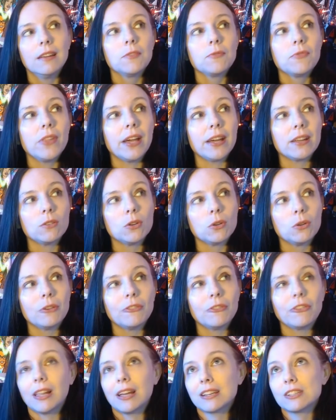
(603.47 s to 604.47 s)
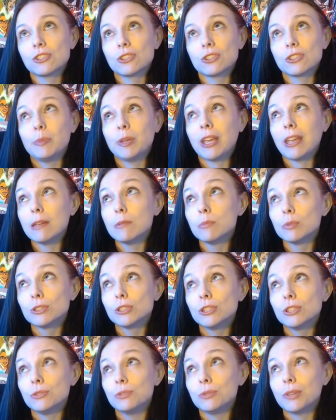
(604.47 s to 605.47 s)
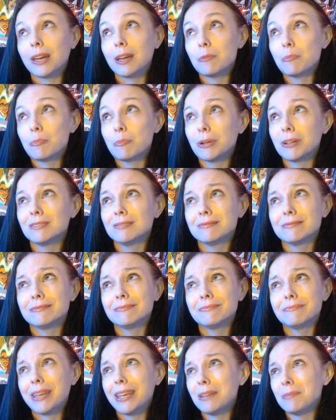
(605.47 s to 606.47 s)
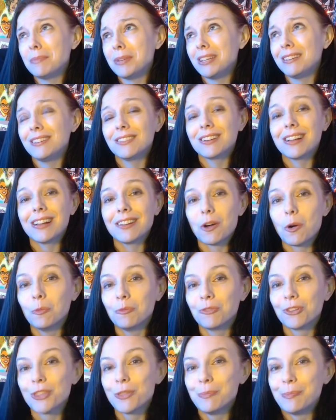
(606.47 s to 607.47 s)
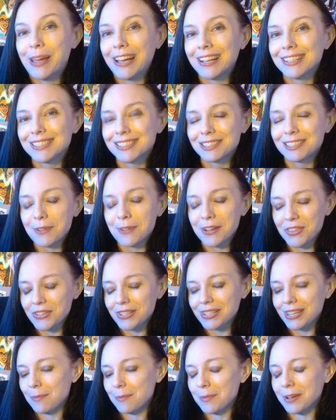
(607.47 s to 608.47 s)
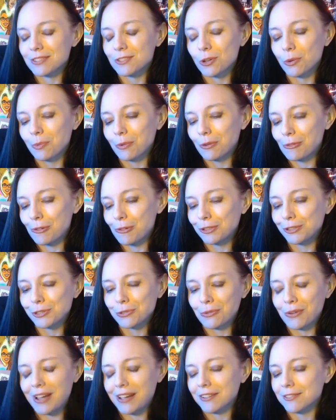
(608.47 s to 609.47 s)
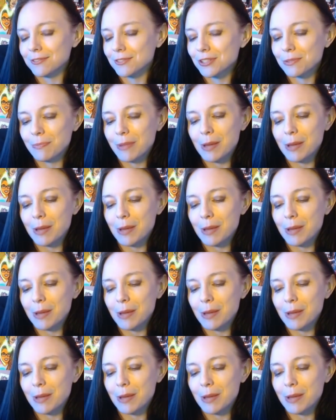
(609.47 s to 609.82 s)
I don't know if I'll actually be able to do that, but maybe you gotta hope for the best by the time October rolls around.